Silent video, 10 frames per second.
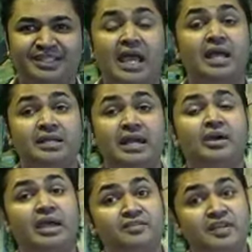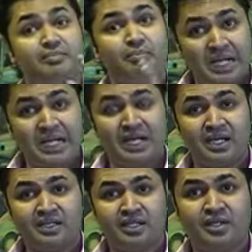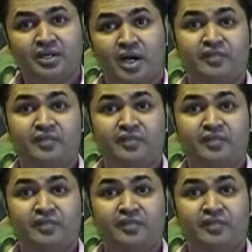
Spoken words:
and now having Marc, I